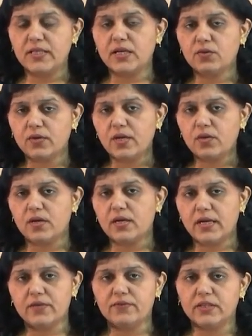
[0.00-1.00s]
that okay, you are
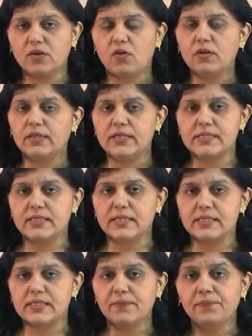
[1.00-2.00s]
ready with all these
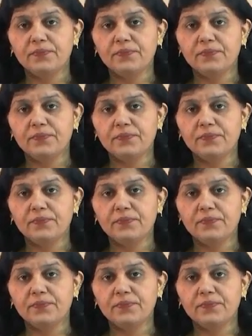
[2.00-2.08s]
things.